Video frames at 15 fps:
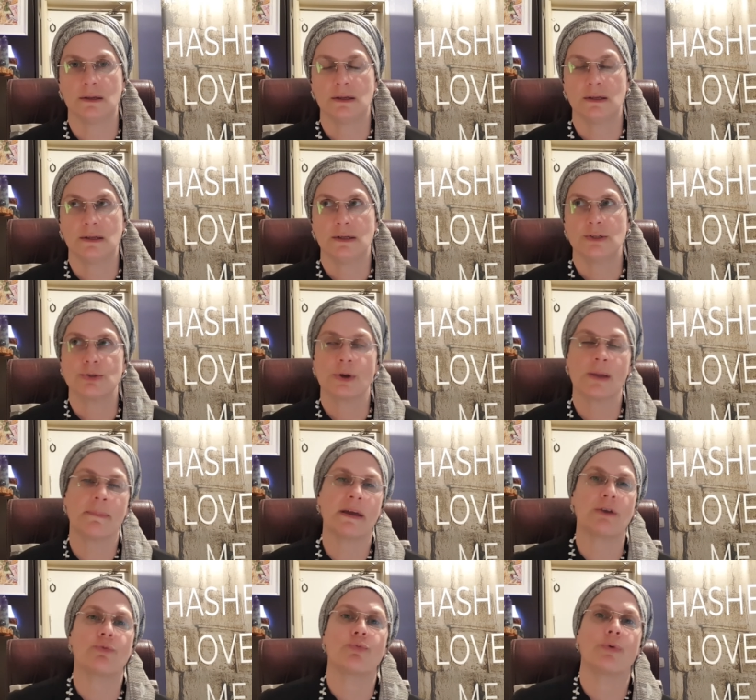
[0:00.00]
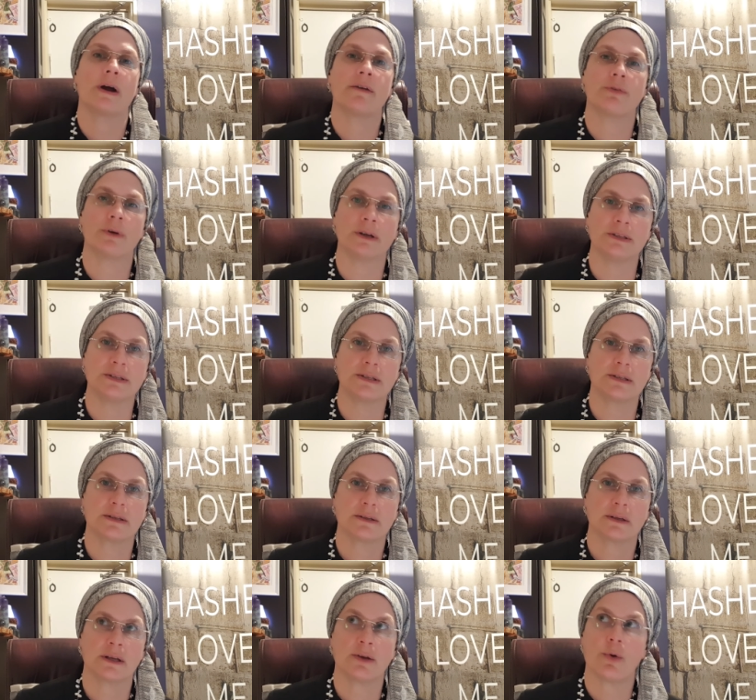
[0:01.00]
We're talking about a reverence,
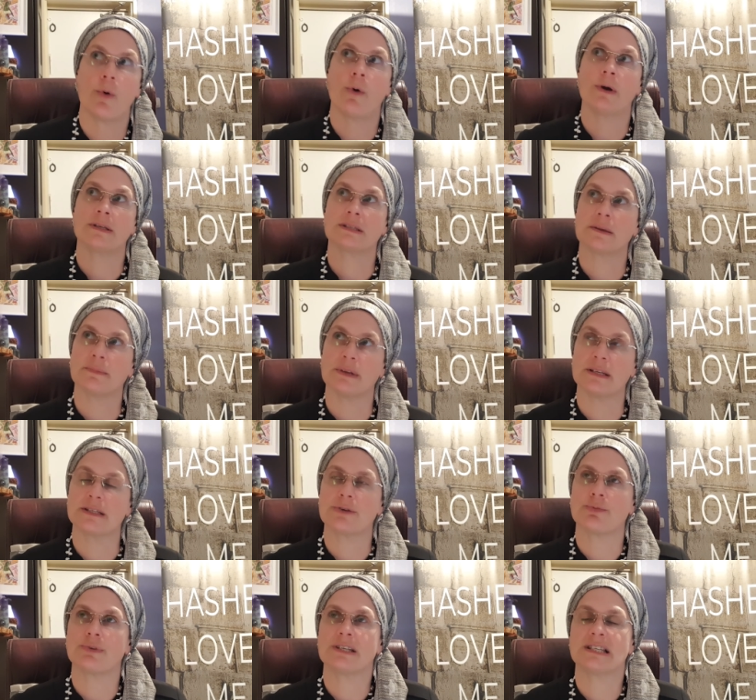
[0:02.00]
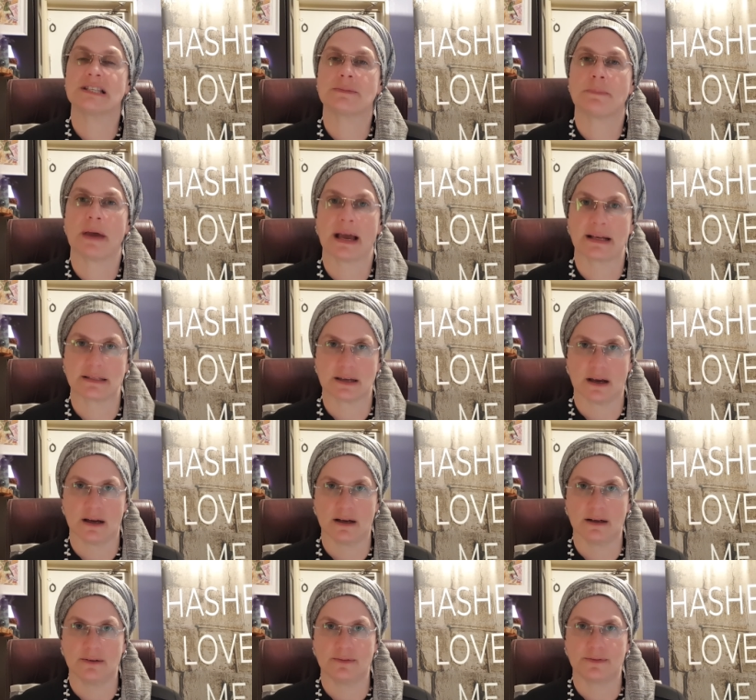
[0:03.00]
an awesomeness, a respect
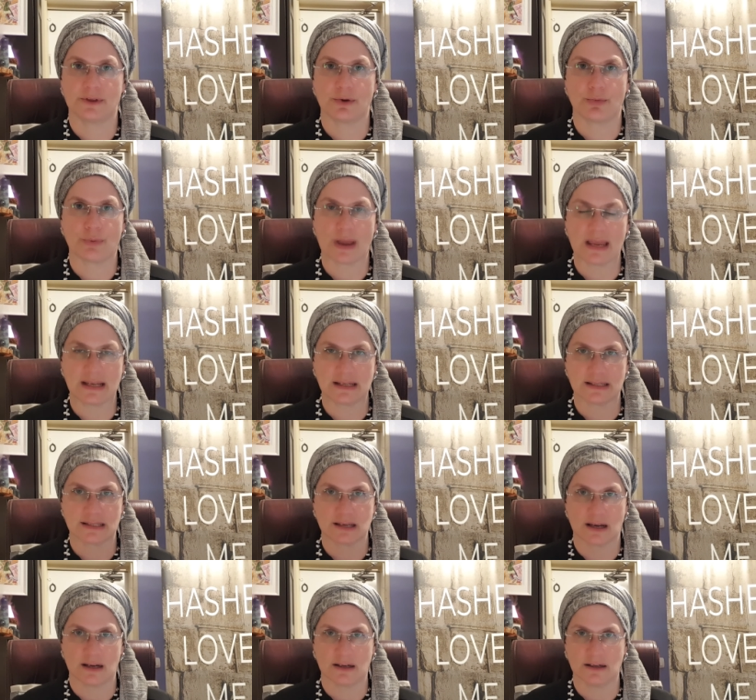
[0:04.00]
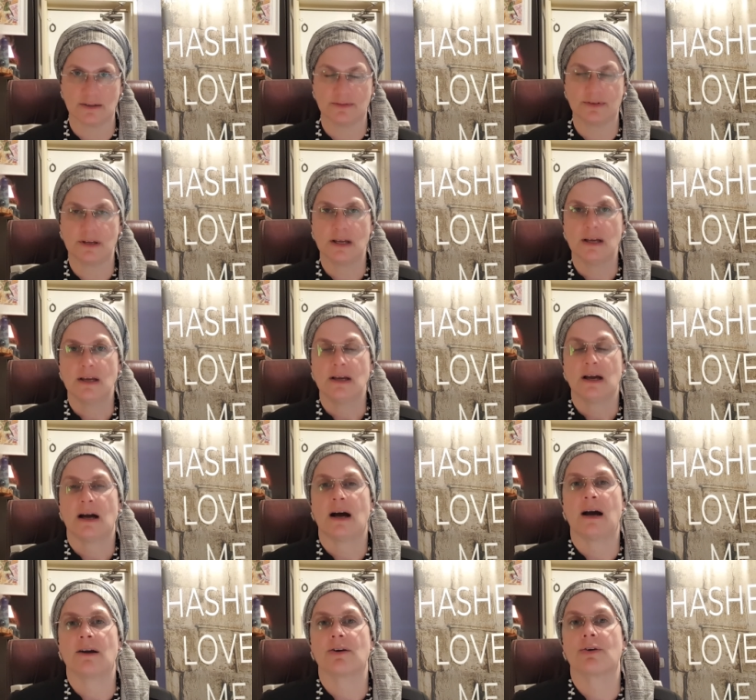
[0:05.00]
of the greatness of
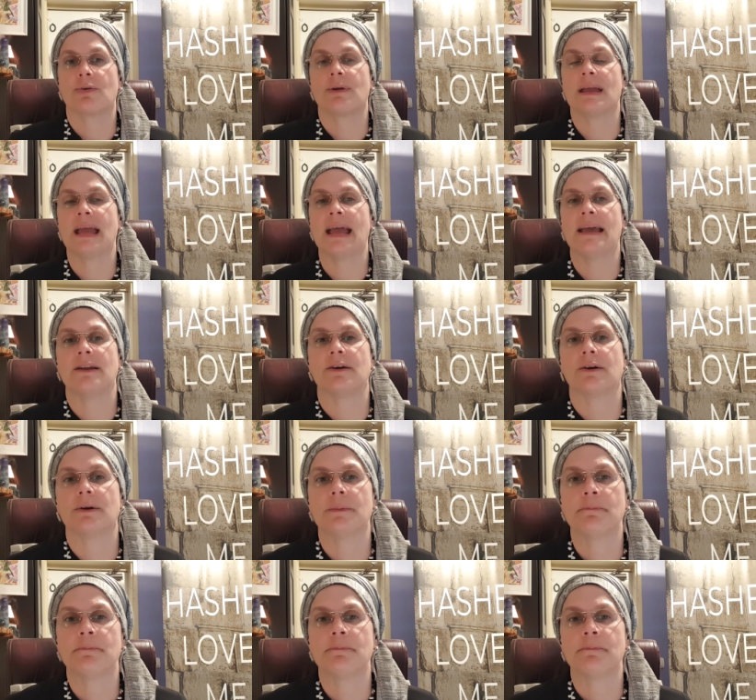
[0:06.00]
our Creator.